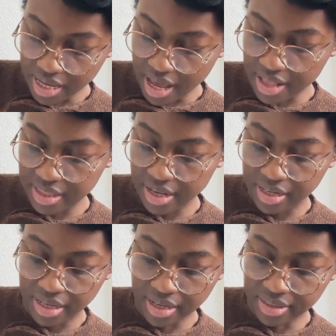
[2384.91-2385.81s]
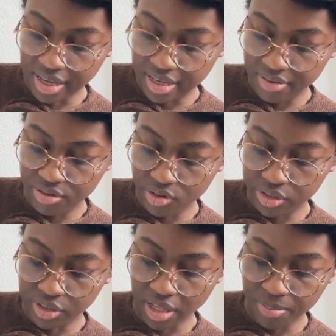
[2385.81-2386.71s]
And then here they give you a
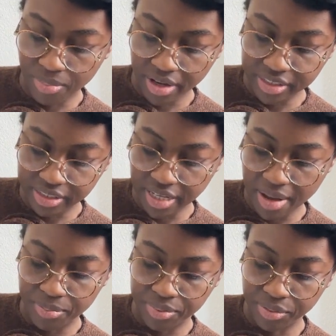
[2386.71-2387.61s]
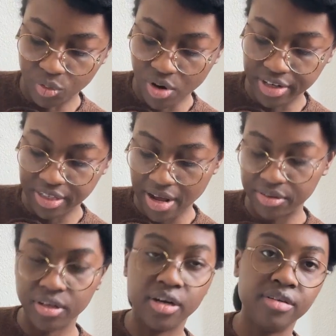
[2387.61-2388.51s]
step-by-step
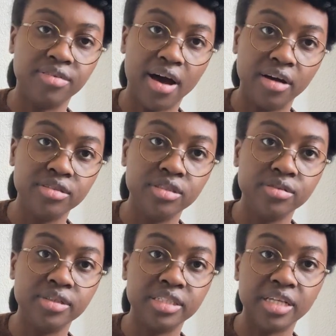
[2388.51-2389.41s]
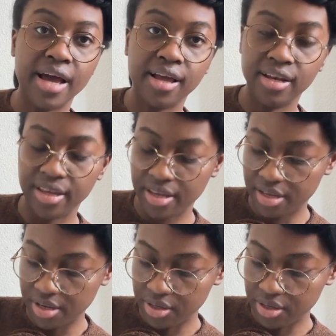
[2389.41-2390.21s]
rundown of how to exactly